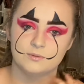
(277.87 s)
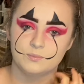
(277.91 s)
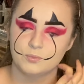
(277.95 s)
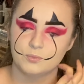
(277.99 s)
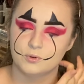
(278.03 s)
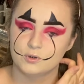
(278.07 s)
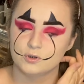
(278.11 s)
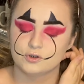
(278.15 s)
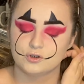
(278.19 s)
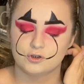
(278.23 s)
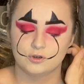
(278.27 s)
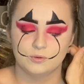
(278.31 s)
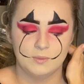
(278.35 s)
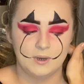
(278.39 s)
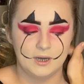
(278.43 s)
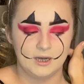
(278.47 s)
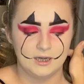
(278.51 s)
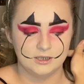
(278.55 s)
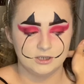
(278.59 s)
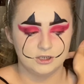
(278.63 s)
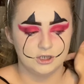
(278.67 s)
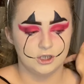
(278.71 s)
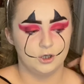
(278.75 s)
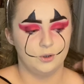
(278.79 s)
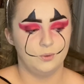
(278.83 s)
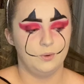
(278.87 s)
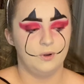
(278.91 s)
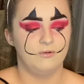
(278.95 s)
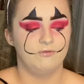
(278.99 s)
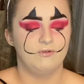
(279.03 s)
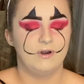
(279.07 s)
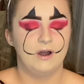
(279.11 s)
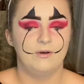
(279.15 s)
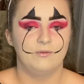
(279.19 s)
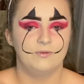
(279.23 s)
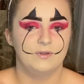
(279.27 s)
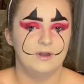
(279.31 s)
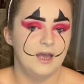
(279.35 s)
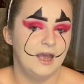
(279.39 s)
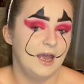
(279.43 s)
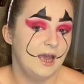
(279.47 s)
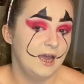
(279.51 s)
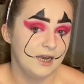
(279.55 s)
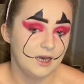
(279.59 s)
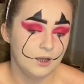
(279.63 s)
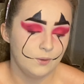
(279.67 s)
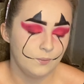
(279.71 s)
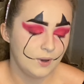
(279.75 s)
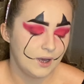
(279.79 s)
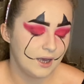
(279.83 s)
put some eyeshadow around there
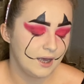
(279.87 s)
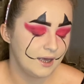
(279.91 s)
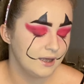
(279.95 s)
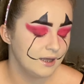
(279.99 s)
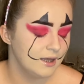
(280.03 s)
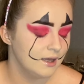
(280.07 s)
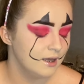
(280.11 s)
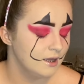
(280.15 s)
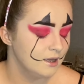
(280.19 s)
anyway.